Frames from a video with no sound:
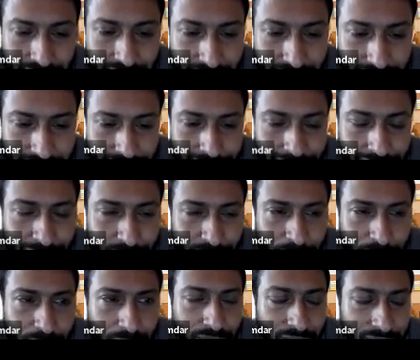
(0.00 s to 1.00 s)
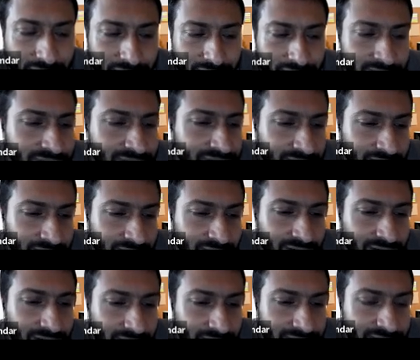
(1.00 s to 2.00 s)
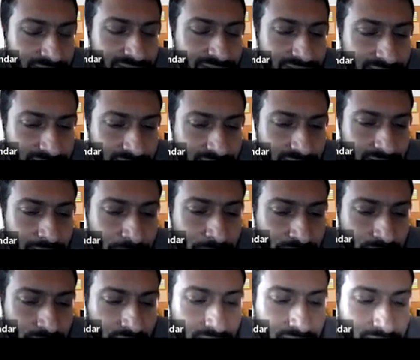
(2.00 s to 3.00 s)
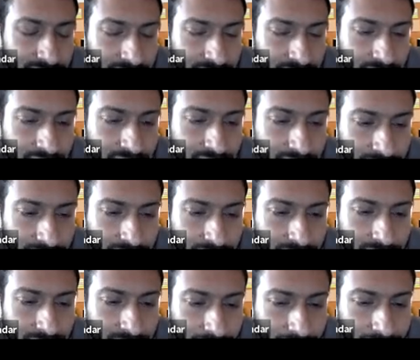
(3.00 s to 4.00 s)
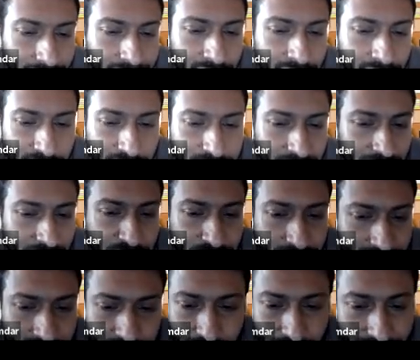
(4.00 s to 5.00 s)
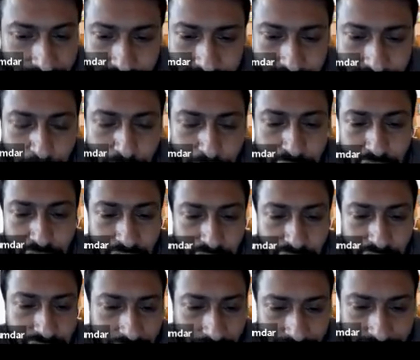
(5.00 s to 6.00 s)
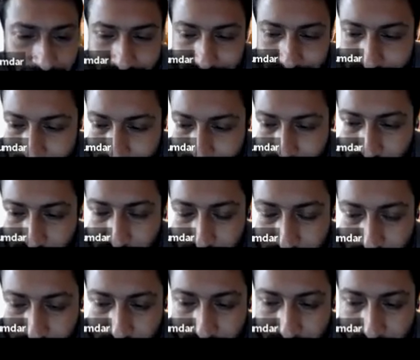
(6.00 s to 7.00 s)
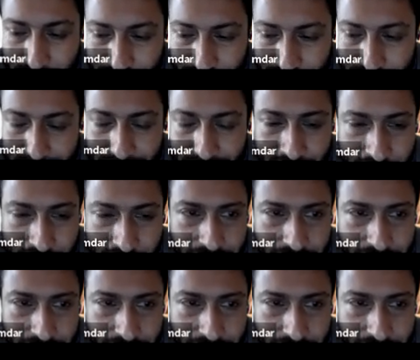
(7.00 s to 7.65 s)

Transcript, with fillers: the value of pi is essentially the area of the unit square. So suppose we know that this is the area of the, it is the area